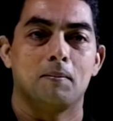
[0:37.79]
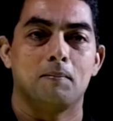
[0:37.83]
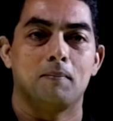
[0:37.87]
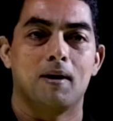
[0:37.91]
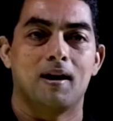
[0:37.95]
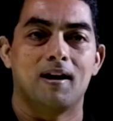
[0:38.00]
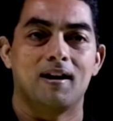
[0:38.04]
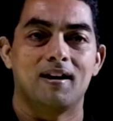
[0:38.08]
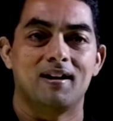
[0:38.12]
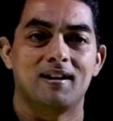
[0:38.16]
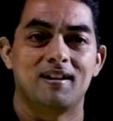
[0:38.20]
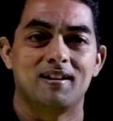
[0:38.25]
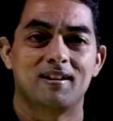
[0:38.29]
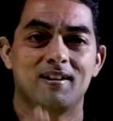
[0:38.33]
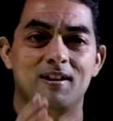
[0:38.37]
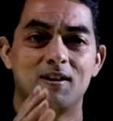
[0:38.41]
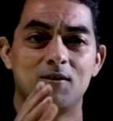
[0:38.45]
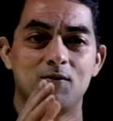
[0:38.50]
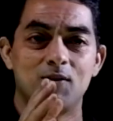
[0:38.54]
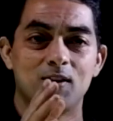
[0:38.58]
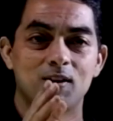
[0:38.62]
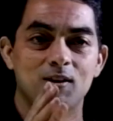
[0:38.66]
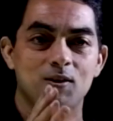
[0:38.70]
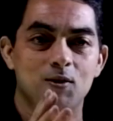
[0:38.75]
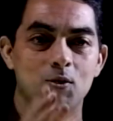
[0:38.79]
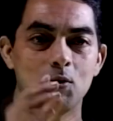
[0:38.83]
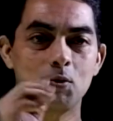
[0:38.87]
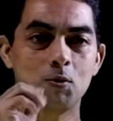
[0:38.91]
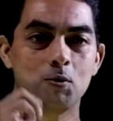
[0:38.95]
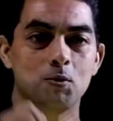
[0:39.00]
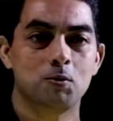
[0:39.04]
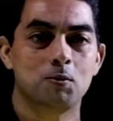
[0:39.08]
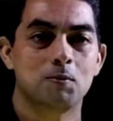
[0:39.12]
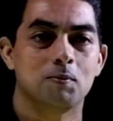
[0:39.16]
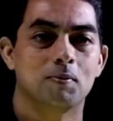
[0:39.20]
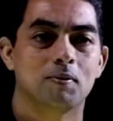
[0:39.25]
by giving
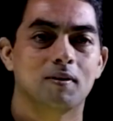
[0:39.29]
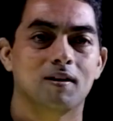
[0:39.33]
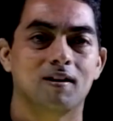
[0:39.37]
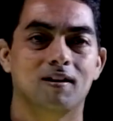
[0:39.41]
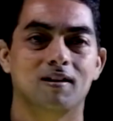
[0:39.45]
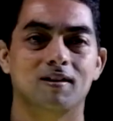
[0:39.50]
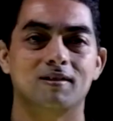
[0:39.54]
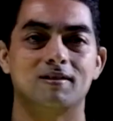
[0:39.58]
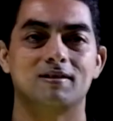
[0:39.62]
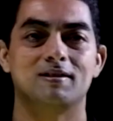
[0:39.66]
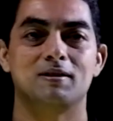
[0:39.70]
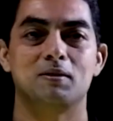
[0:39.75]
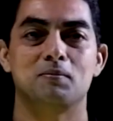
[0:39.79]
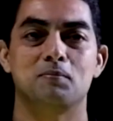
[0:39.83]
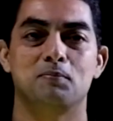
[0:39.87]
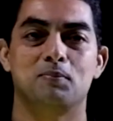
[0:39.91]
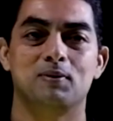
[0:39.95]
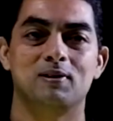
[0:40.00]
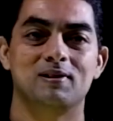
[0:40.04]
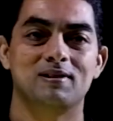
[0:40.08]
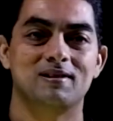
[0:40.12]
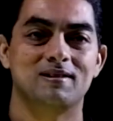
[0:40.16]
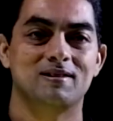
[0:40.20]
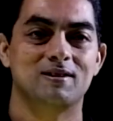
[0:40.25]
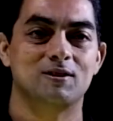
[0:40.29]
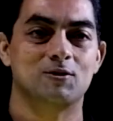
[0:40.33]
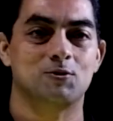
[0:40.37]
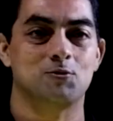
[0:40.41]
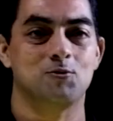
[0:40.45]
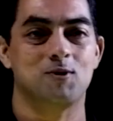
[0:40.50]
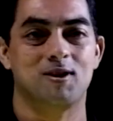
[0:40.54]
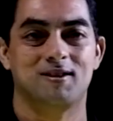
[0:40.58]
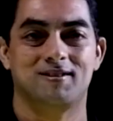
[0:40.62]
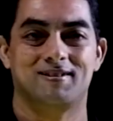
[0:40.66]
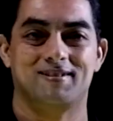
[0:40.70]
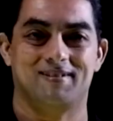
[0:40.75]
you a simple
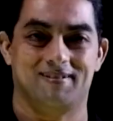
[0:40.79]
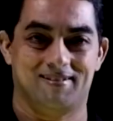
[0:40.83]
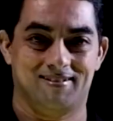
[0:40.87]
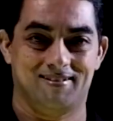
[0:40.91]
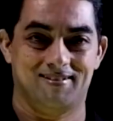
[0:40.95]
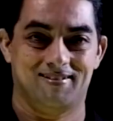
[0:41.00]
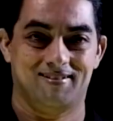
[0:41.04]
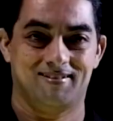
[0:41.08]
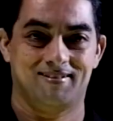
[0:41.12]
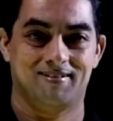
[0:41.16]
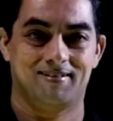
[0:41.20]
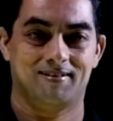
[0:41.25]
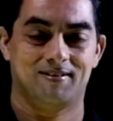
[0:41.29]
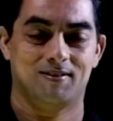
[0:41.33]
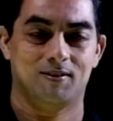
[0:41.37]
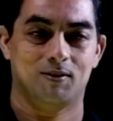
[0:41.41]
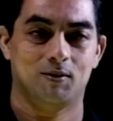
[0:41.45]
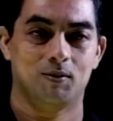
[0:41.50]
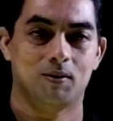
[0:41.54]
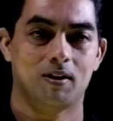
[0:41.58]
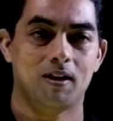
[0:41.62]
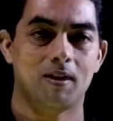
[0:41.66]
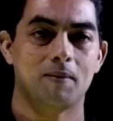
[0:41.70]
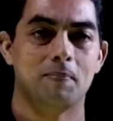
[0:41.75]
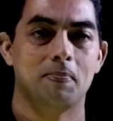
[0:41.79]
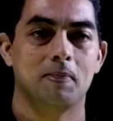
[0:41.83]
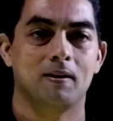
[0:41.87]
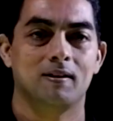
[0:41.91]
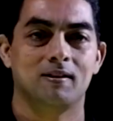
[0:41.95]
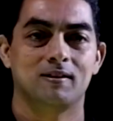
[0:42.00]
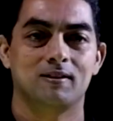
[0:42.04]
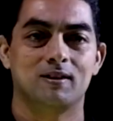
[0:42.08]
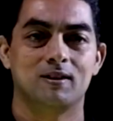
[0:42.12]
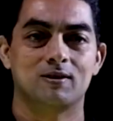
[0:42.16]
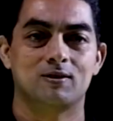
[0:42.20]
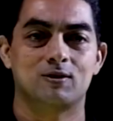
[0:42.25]
situation. Okay,
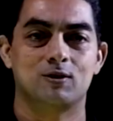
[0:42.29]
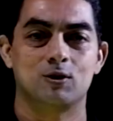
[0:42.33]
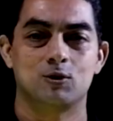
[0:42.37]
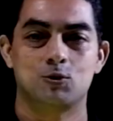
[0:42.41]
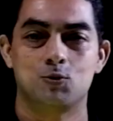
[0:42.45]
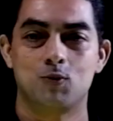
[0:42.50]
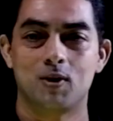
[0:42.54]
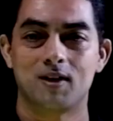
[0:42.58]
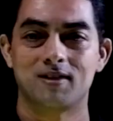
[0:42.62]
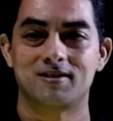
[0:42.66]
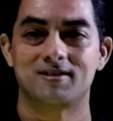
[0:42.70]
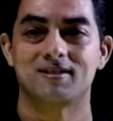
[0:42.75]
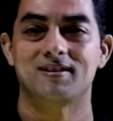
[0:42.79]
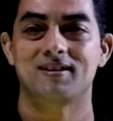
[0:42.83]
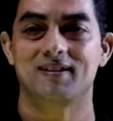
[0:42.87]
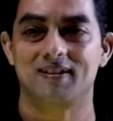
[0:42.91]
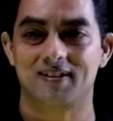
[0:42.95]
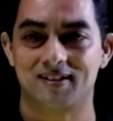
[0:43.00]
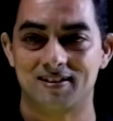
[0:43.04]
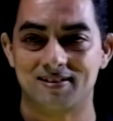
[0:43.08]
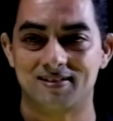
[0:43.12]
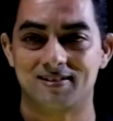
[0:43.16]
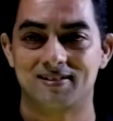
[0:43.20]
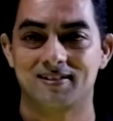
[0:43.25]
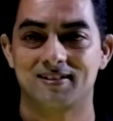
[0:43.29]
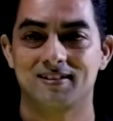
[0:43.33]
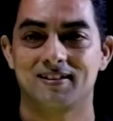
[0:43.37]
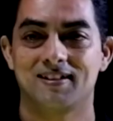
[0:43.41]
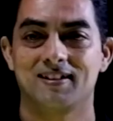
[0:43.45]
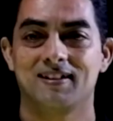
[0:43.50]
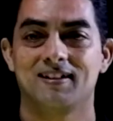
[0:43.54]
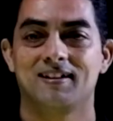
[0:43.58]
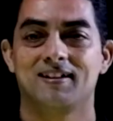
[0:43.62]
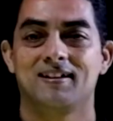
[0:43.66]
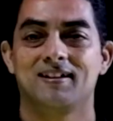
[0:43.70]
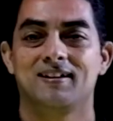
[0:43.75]
the situation is,
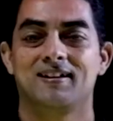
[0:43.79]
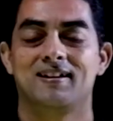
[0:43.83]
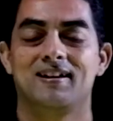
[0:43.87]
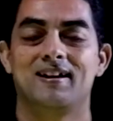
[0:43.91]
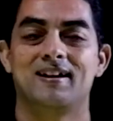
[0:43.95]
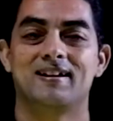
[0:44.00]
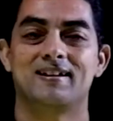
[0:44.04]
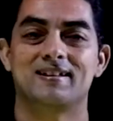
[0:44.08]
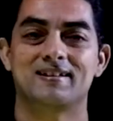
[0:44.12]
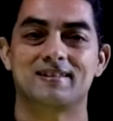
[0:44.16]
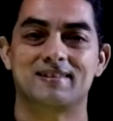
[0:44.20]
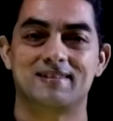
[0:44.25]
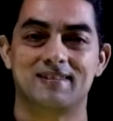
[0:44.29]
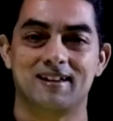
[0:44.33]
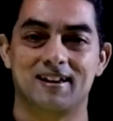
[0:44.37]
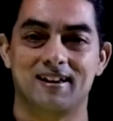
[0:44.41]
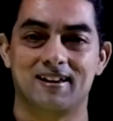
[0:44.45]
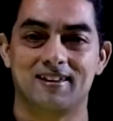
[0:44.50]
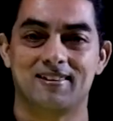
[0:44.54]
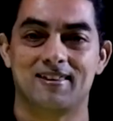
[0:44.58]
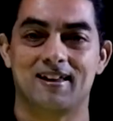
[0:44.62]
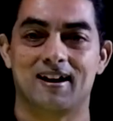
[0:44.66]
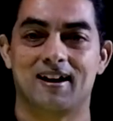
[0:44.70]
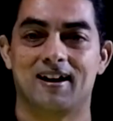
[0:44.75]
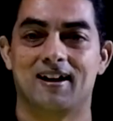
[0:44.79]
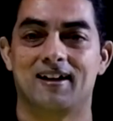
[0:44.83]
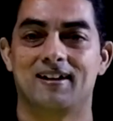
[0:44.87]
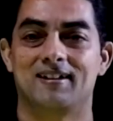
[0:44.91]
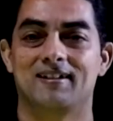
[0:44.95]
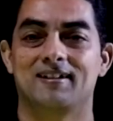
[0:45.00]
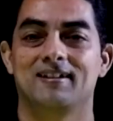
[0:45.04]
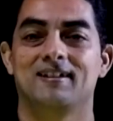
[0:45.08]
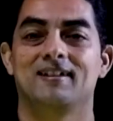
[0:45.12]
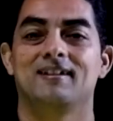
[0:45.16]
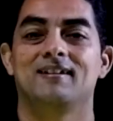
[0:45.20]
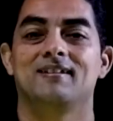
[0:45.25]
let us say
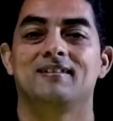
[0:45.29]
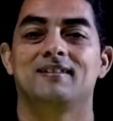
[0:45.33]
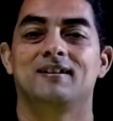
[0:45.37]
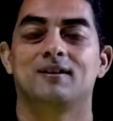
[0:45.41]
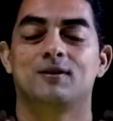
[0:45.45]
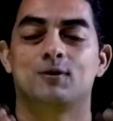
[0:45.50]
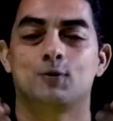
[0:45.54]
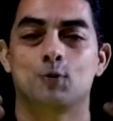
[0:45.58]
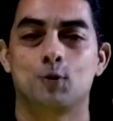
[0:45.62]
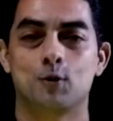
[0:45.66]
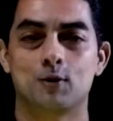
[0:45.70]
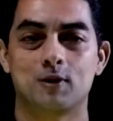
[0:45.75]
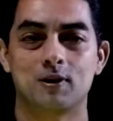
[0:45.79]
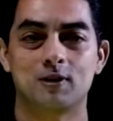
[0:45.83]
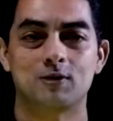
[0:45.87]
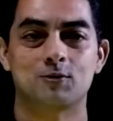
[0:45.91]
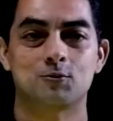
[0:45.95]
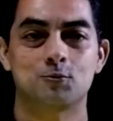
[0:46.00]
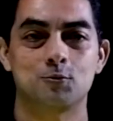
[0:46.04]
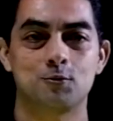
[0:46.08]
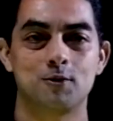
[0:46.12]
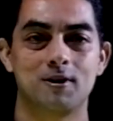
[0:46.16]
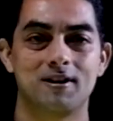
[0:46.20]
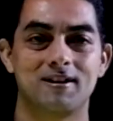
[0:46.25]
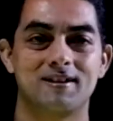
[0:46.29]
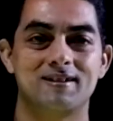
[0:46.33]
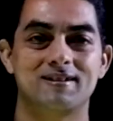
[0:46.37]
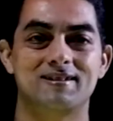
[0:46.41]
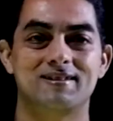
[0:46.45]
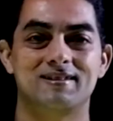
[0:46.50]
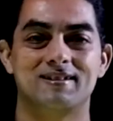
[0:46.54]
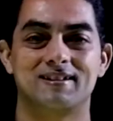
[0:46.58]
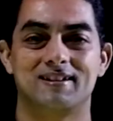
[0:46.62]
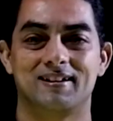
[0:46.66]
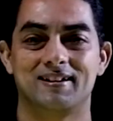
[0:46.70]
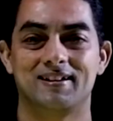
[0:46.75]
that the total
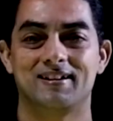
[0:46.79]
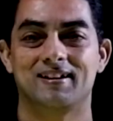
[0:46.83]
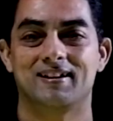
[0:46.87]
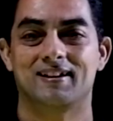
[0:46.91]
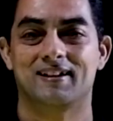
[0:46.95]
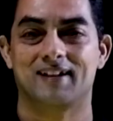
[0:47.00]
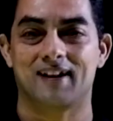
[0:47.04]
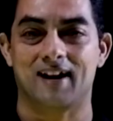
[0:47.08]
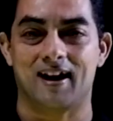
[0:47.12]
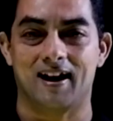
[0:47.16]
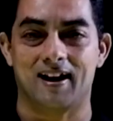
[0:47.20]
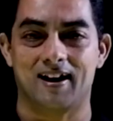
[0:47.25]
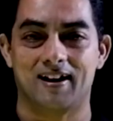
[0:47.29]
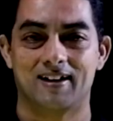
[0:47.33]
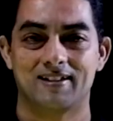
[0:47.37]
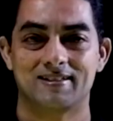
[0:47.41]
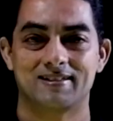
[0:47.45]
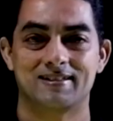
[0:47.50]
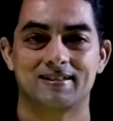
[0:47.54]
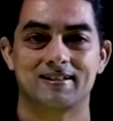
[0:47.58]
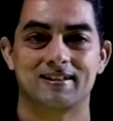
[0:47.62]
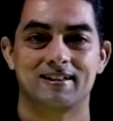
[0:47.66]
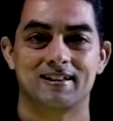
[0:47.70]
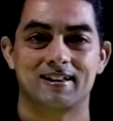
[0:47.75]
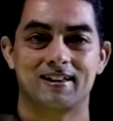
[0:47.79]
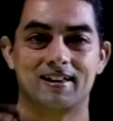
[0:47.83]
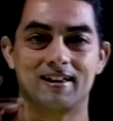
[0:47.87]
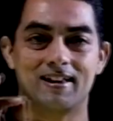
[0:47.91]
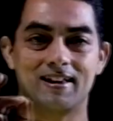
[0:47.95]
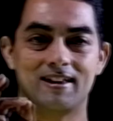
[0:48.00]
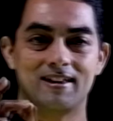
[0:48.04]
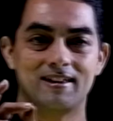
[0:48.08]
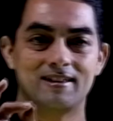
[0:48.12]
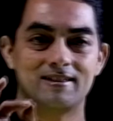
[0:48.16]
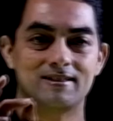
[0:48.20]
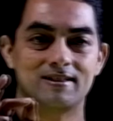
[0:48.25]
students in a class
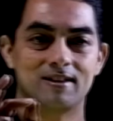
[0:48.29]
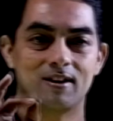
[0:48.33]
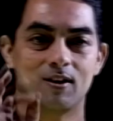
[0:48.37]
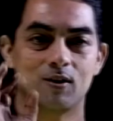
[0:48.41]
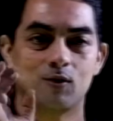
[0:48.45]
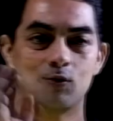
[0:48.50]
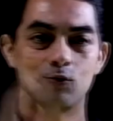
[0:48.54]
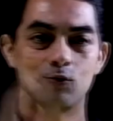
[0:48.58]
is